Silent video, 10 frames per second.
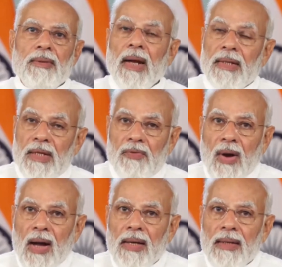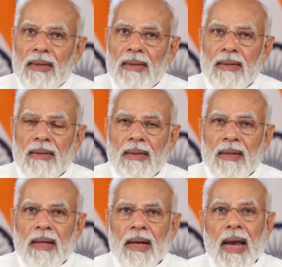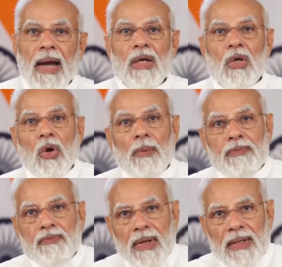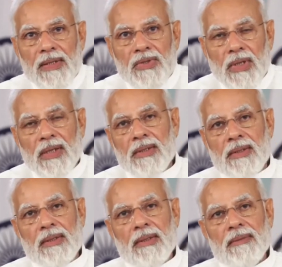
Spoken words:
That is why at COP26,